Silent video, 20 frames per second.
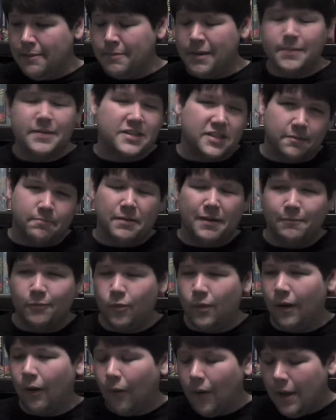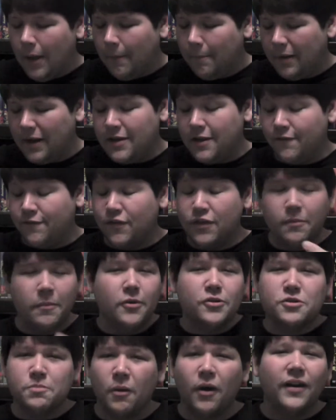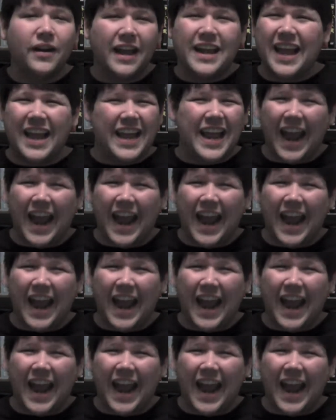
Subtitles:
Maybe some people will. But for the most part,